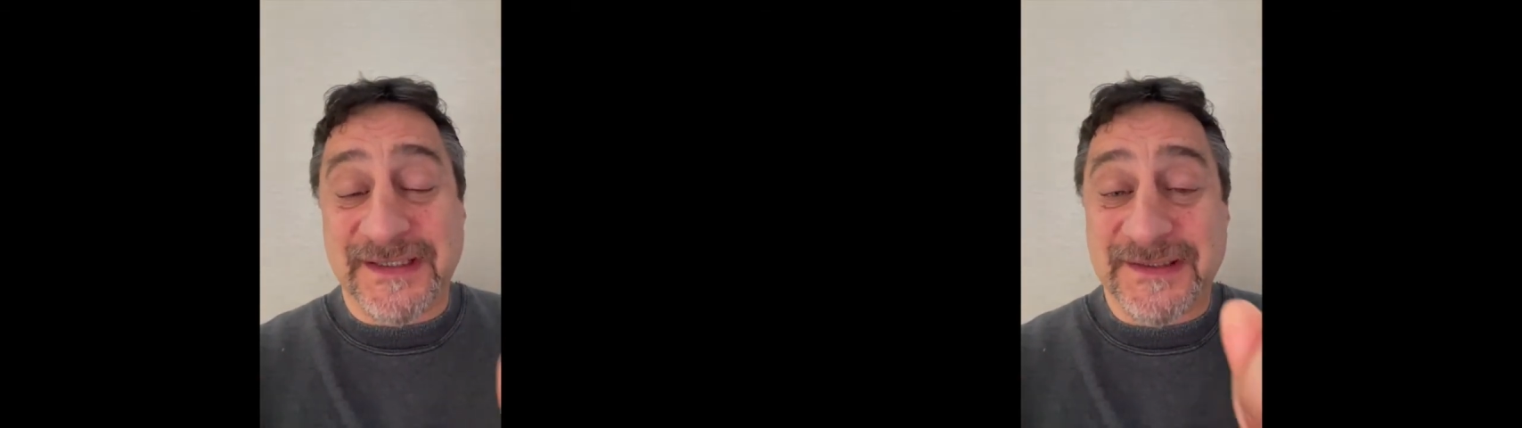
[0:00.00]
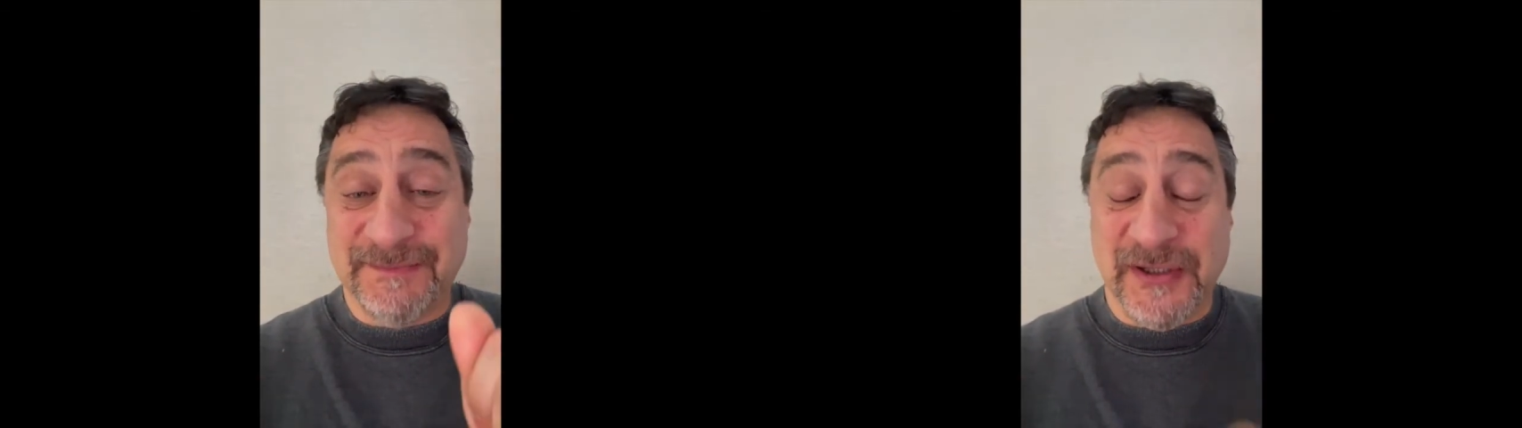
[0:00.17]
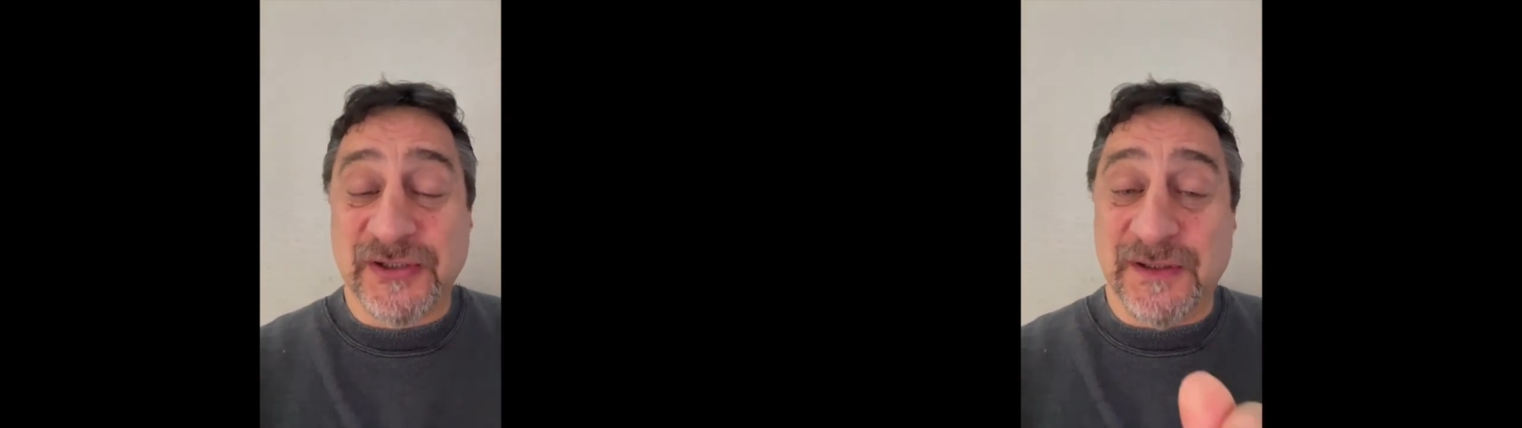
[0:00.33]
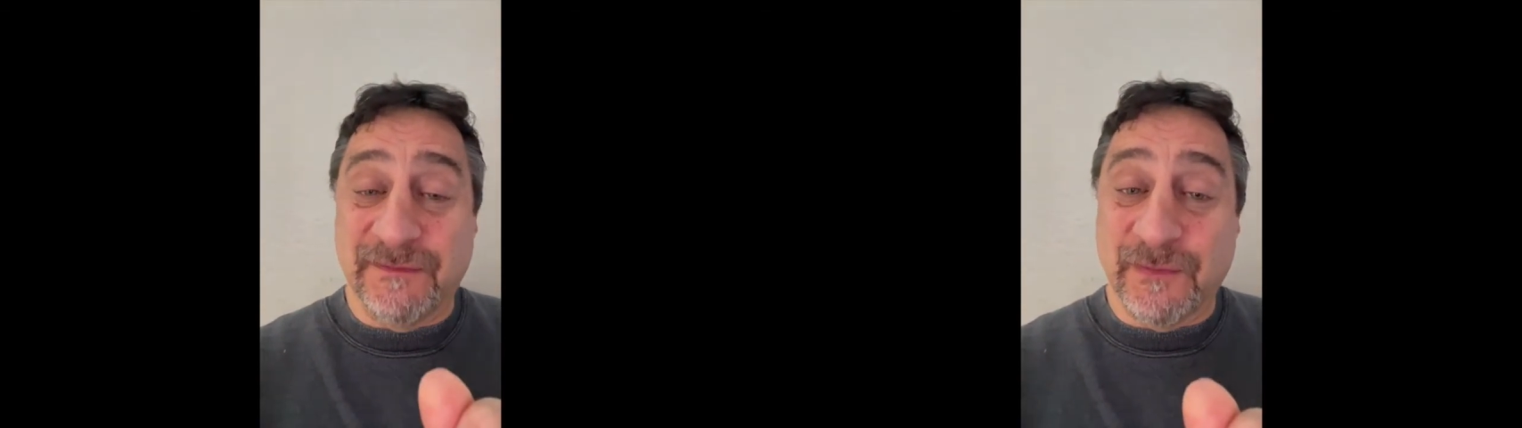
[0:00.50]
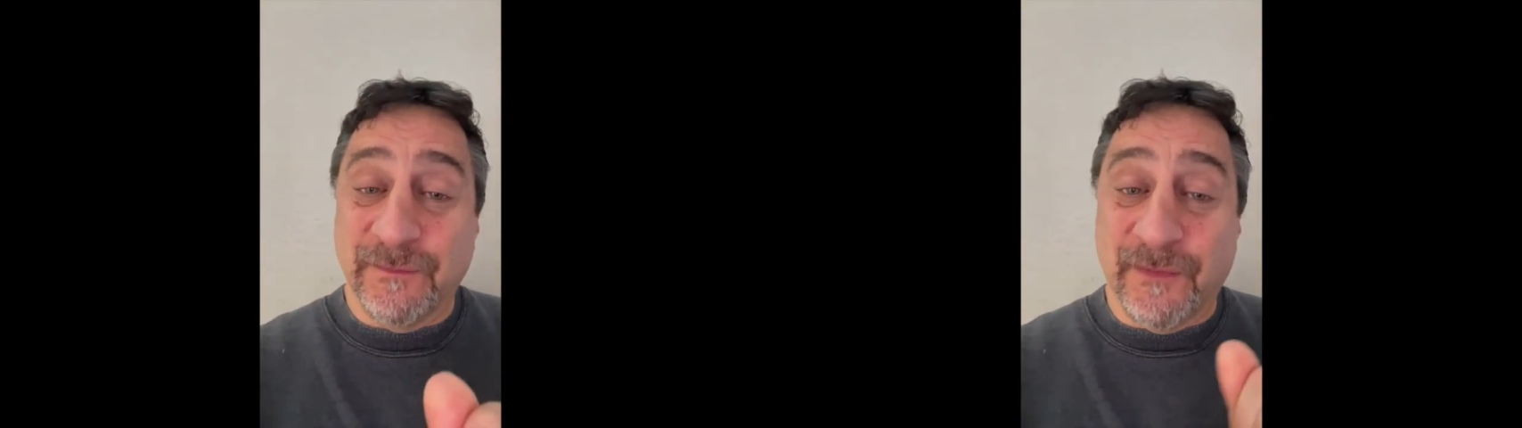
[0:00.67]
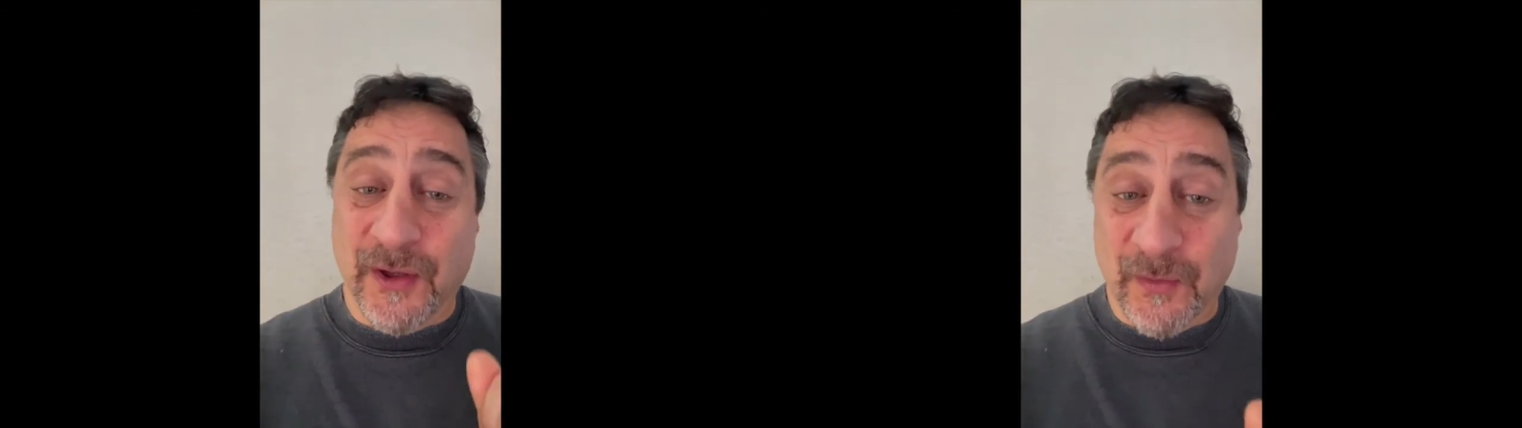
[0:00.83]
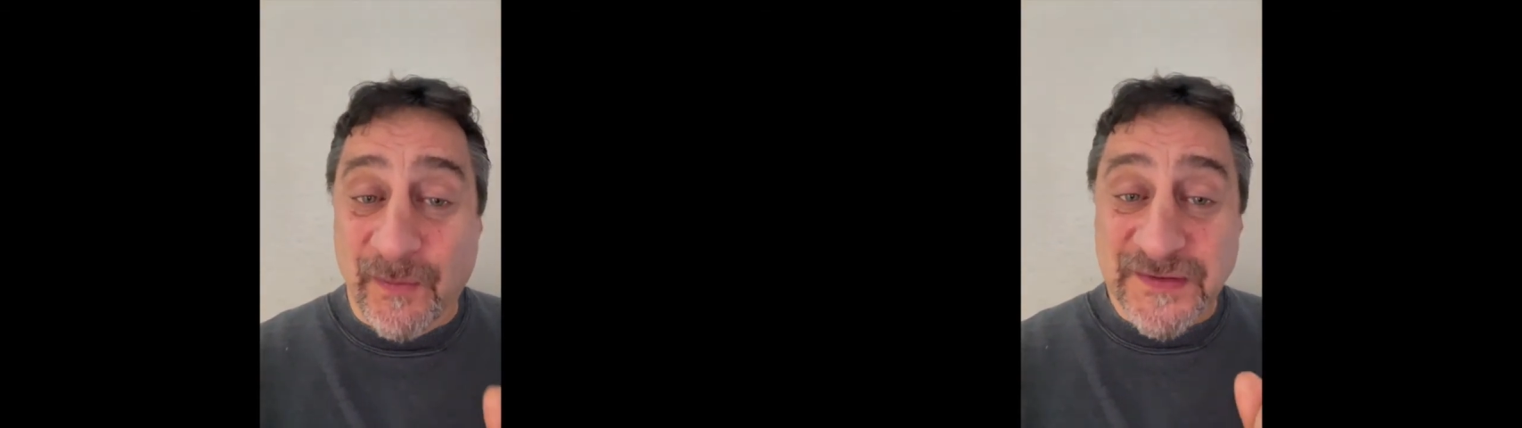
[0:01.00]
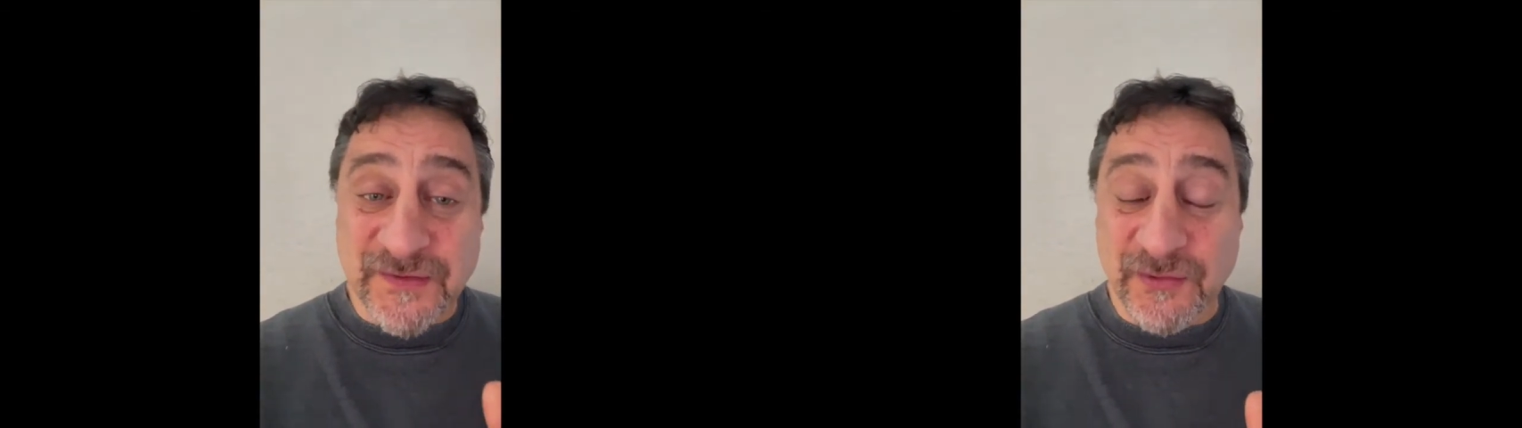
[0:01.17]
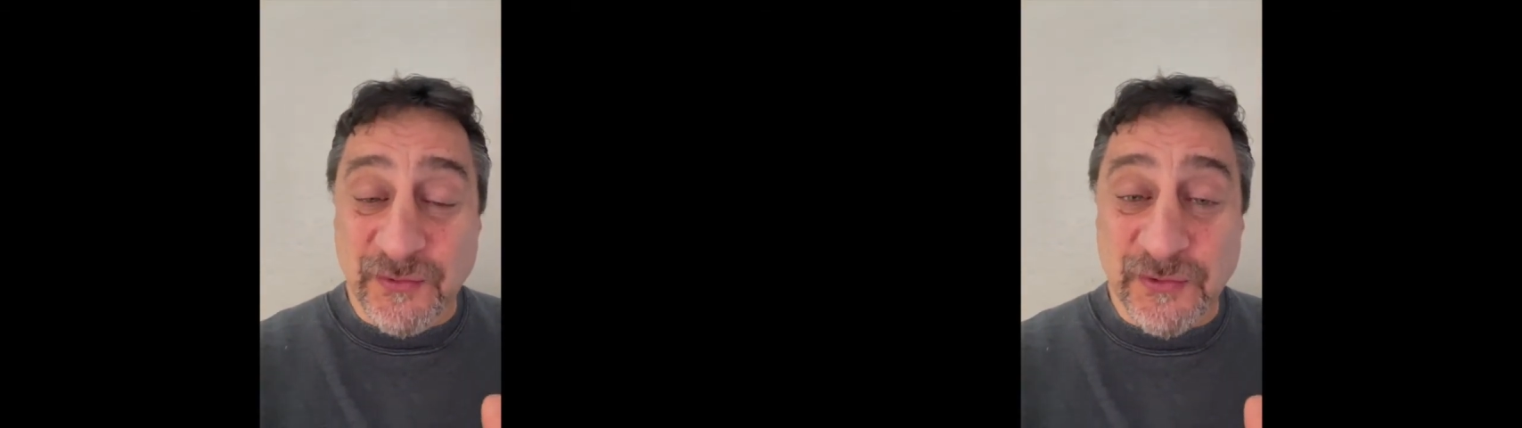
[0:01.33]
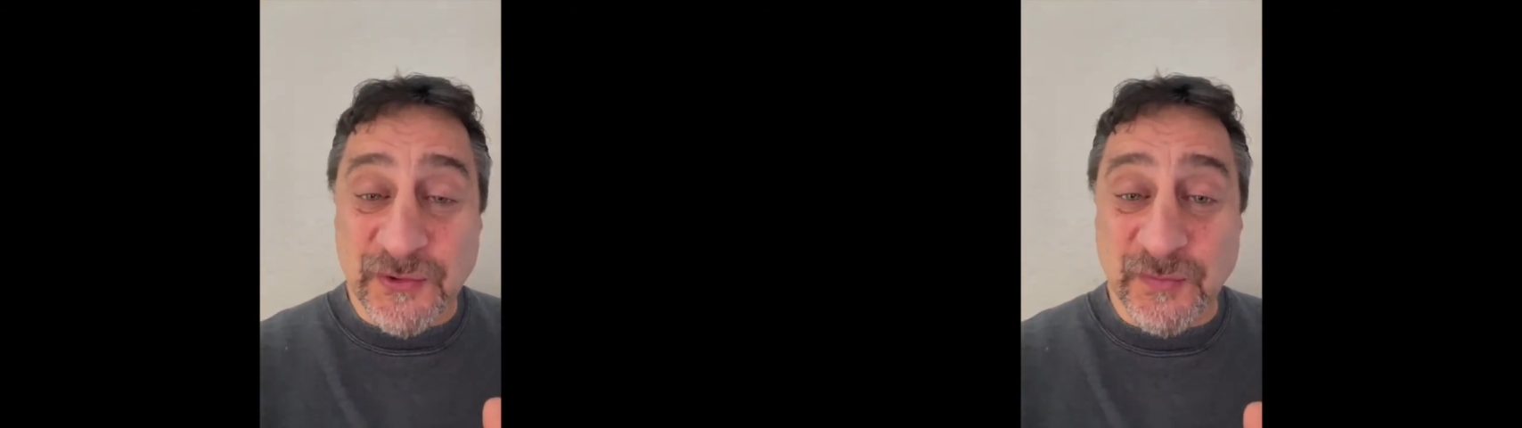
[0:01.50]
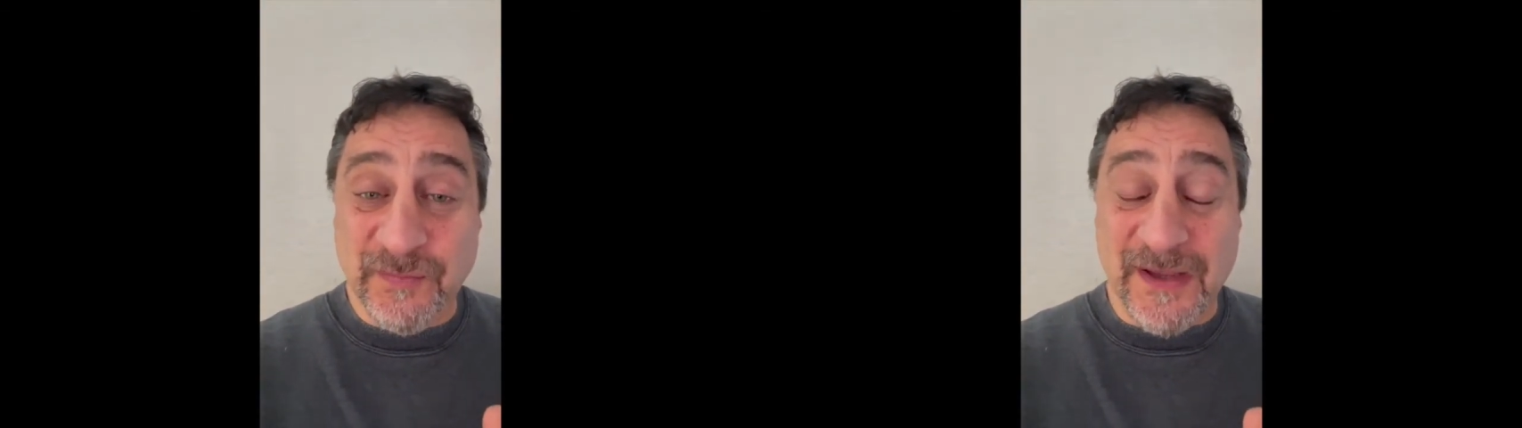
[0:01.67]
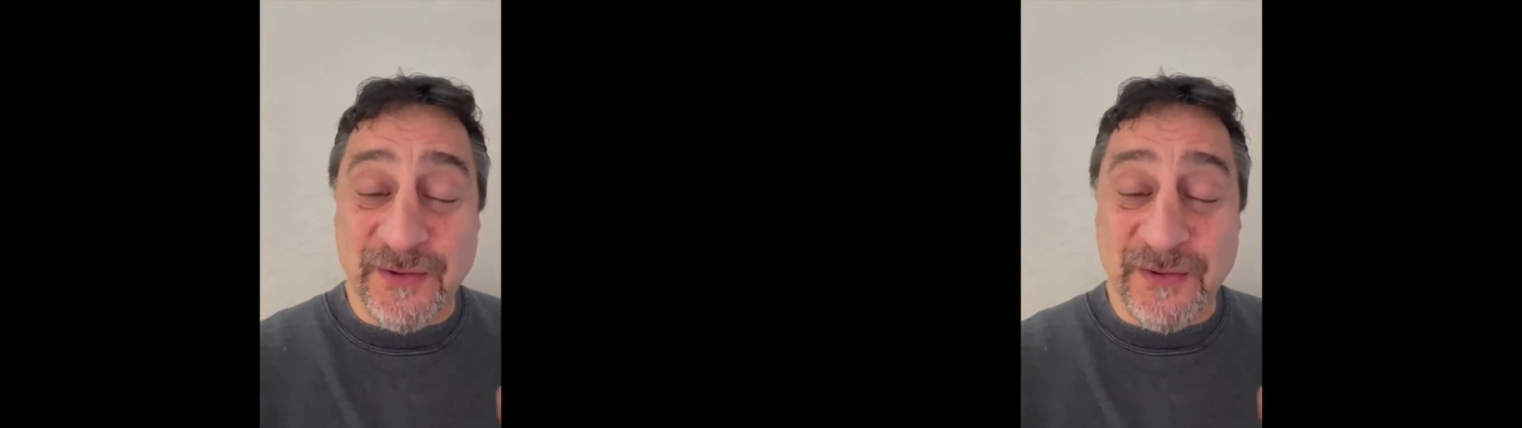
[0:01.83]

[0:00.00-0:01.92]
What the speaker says: especially if you follow us on YouTube